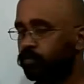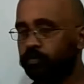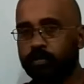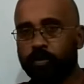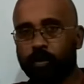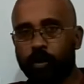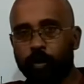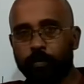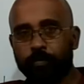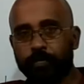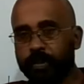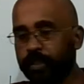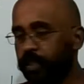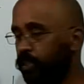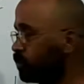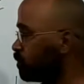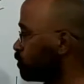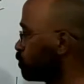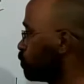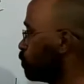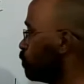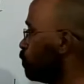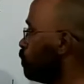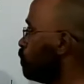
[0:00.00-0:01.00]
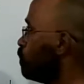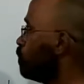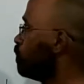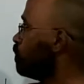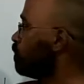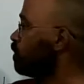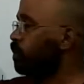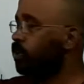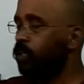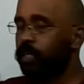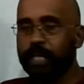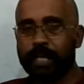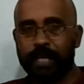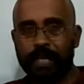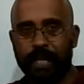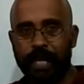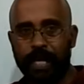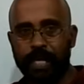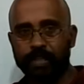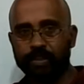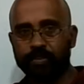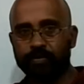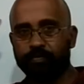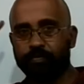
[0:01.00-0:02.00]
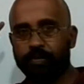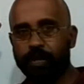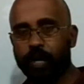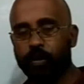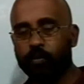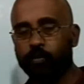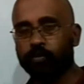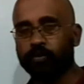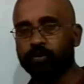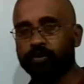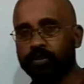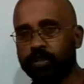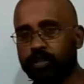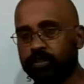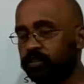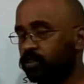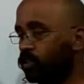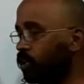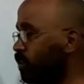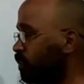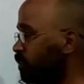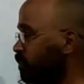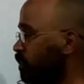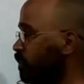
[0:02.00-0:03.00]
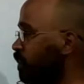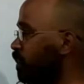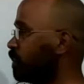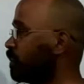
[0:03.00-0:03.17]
of these 2 lines. We have to just consider